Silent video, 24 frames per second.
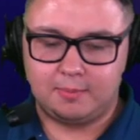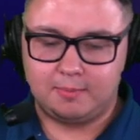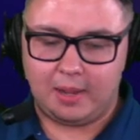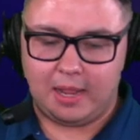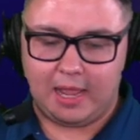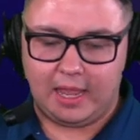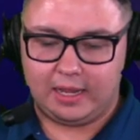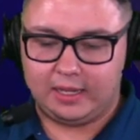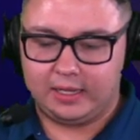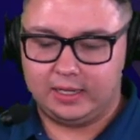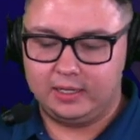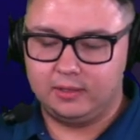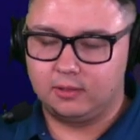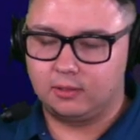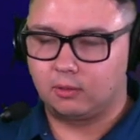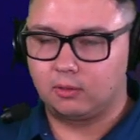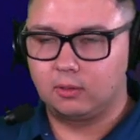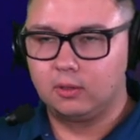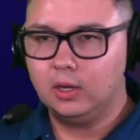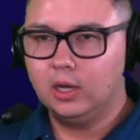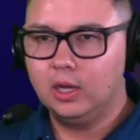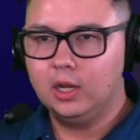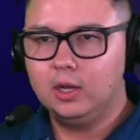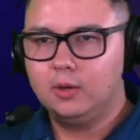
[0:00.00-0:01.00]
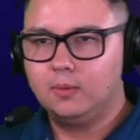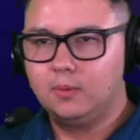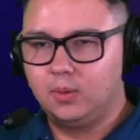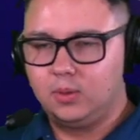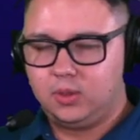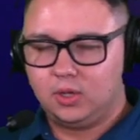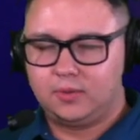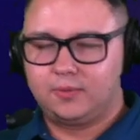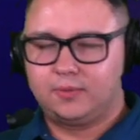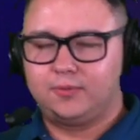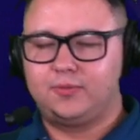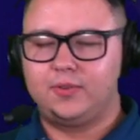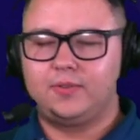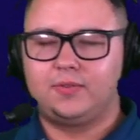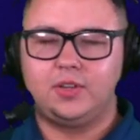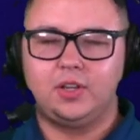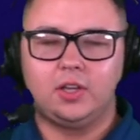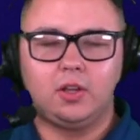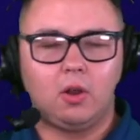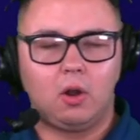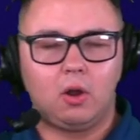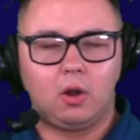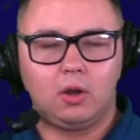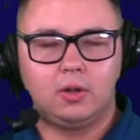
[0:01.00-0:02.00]
bad either, with over 50
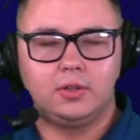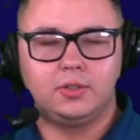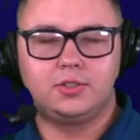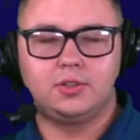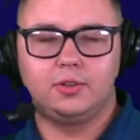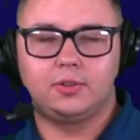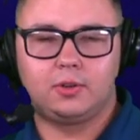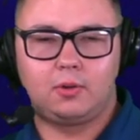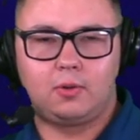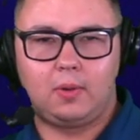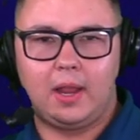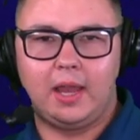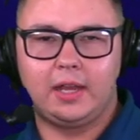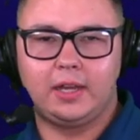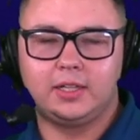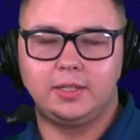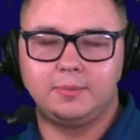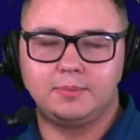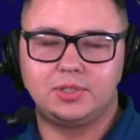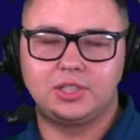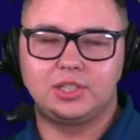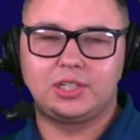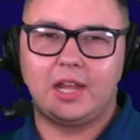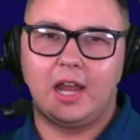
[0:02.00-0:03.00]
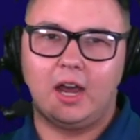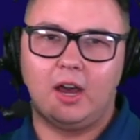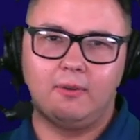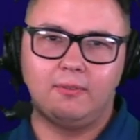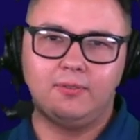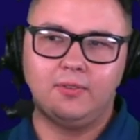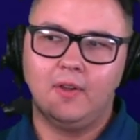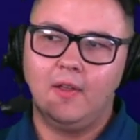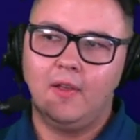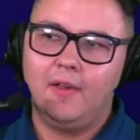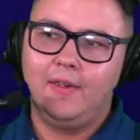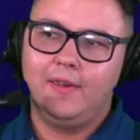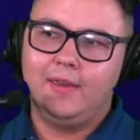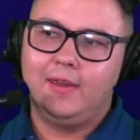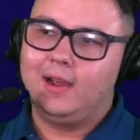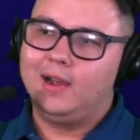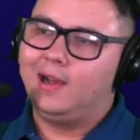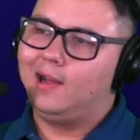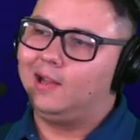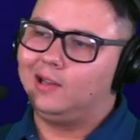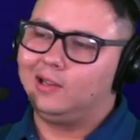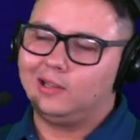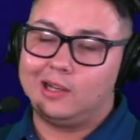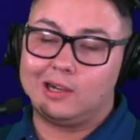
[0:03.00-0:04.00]
yards on the ground himself.
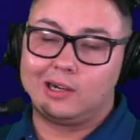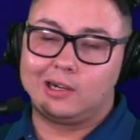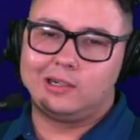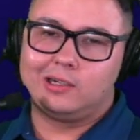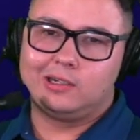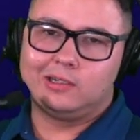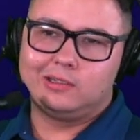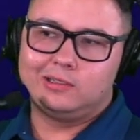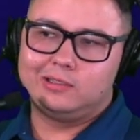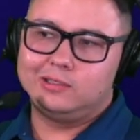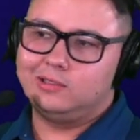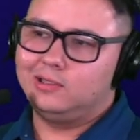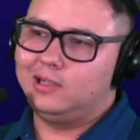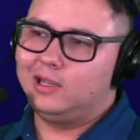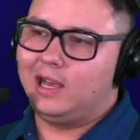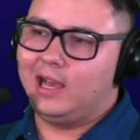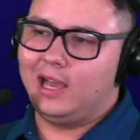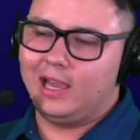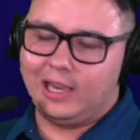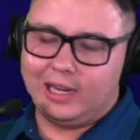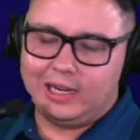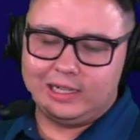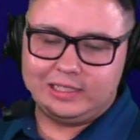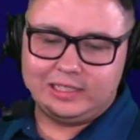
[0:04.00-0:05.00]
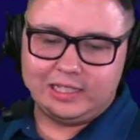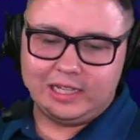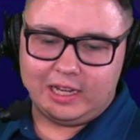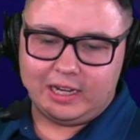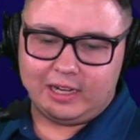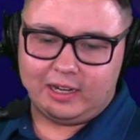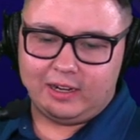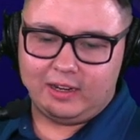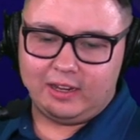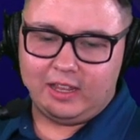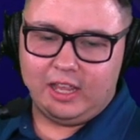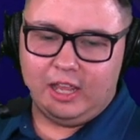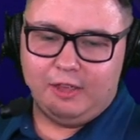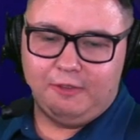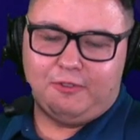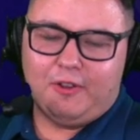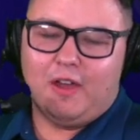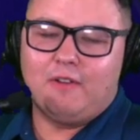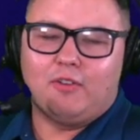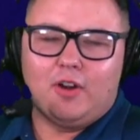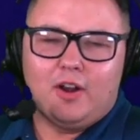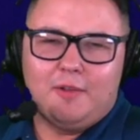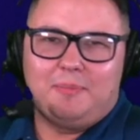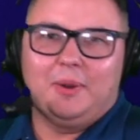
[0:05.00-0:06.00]
Look, I got to tell you, if
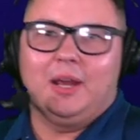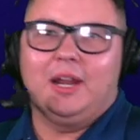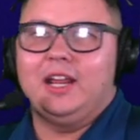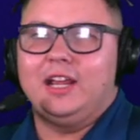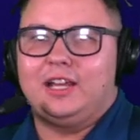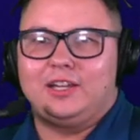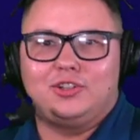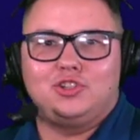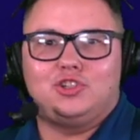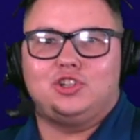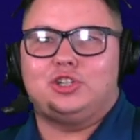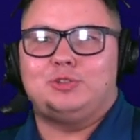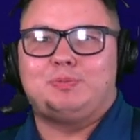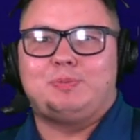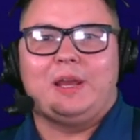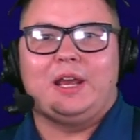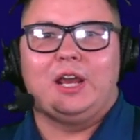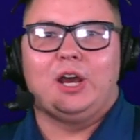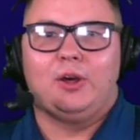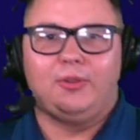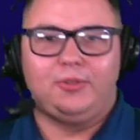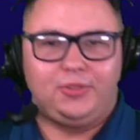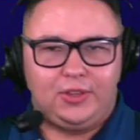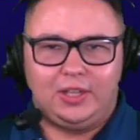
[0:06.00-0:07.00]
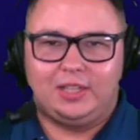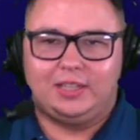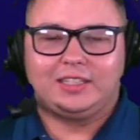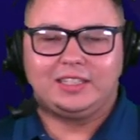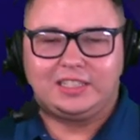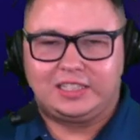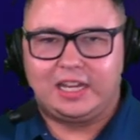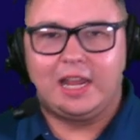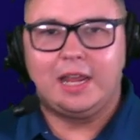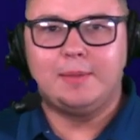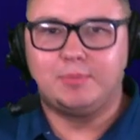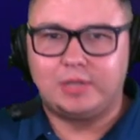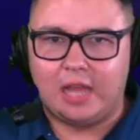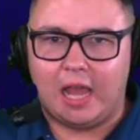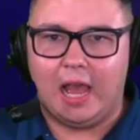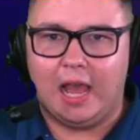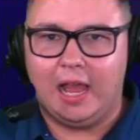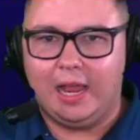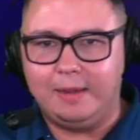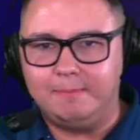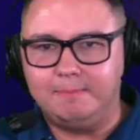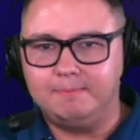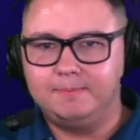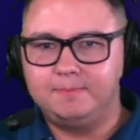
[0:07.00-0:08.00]
everybody could just be healthy at the same
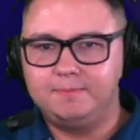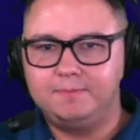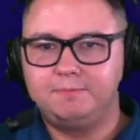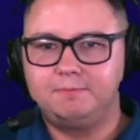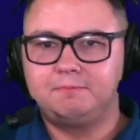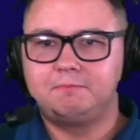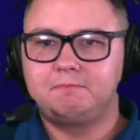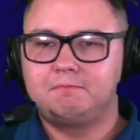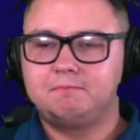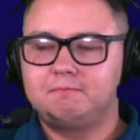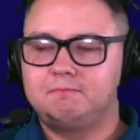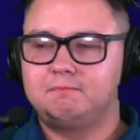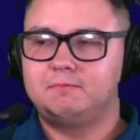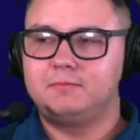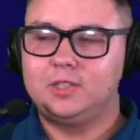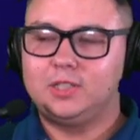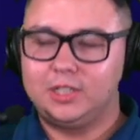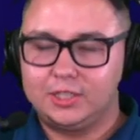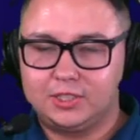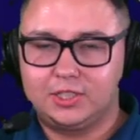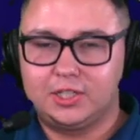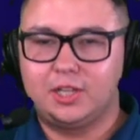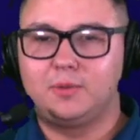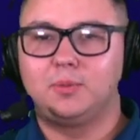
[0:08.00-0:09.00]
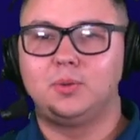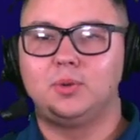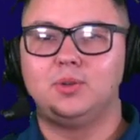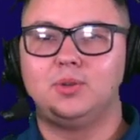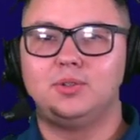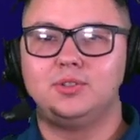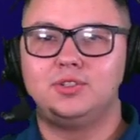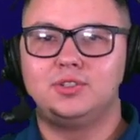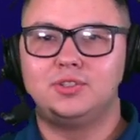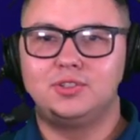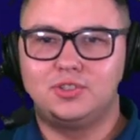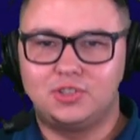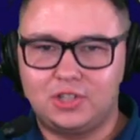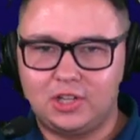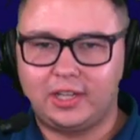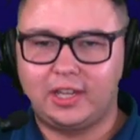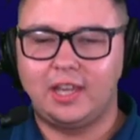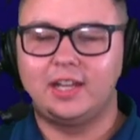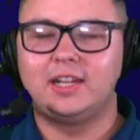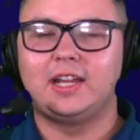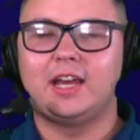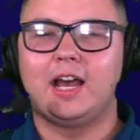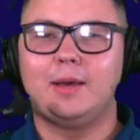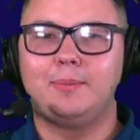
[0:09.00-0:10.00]
time, Gus Edwards,
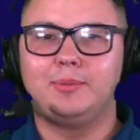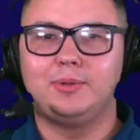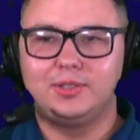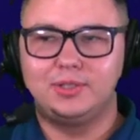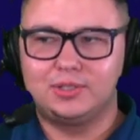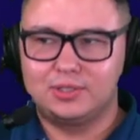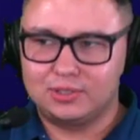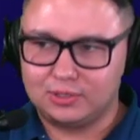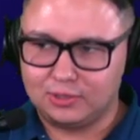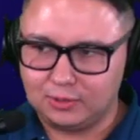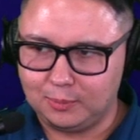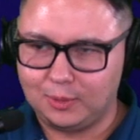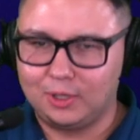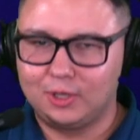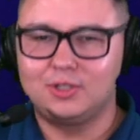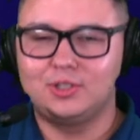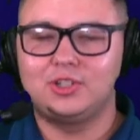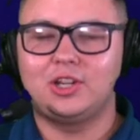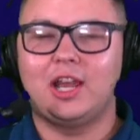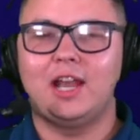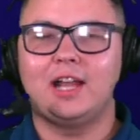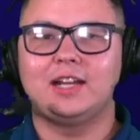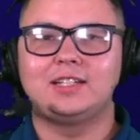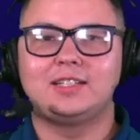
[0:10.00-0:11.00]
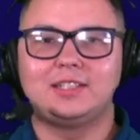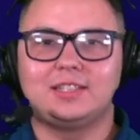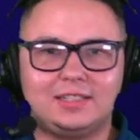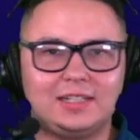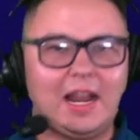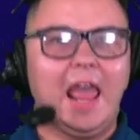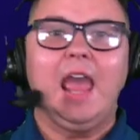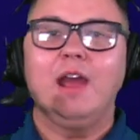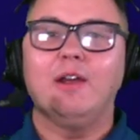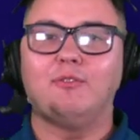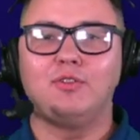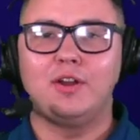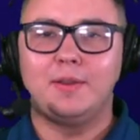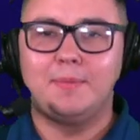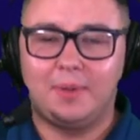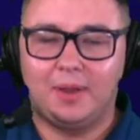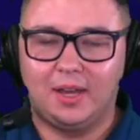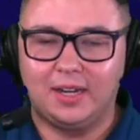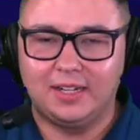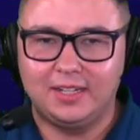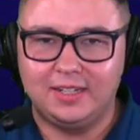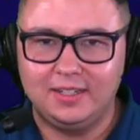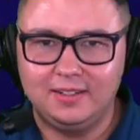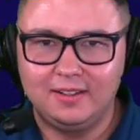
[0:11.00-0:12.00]
J.K. Dobbins, Lamar Jackson,
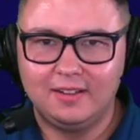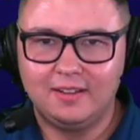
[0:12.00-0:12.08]
everybody,